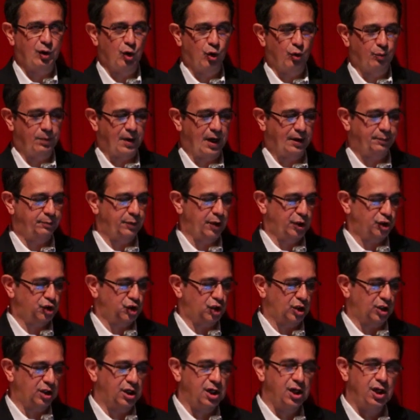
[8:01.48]
low blood
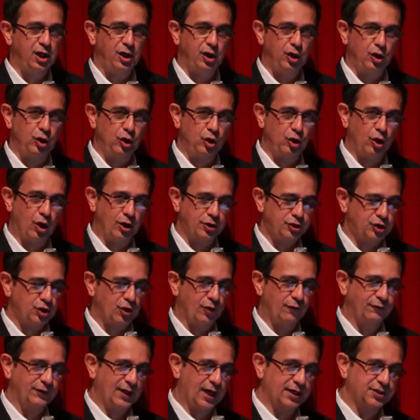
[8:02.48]
pressure, loss
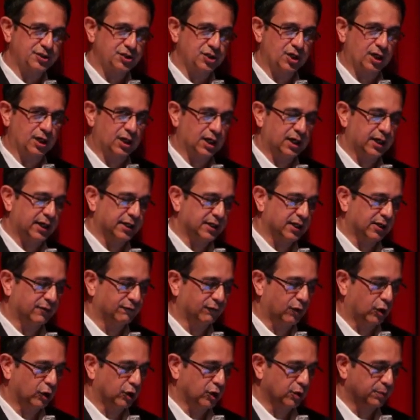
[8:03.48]
of that circulating
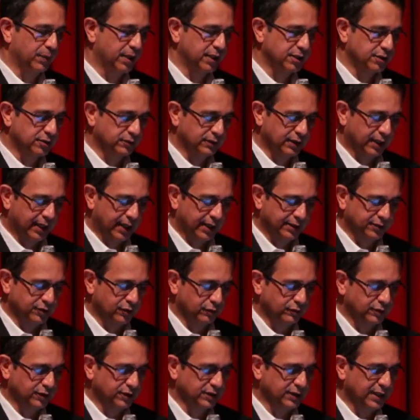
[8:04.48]
volume into the
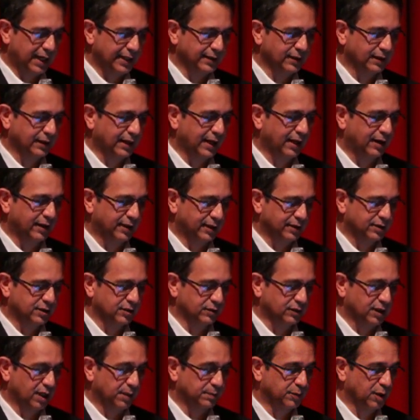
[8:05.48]

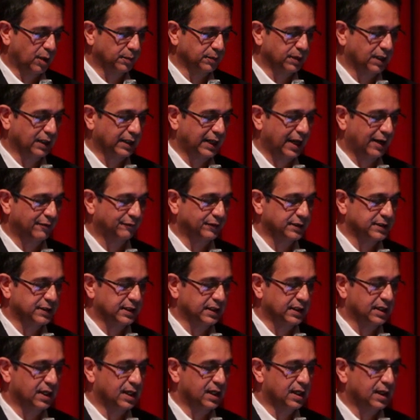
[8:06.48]
into the abdominal
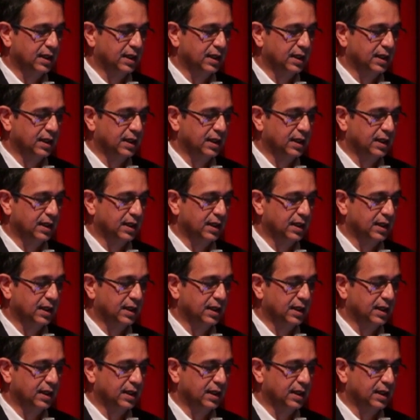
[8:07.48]
cavity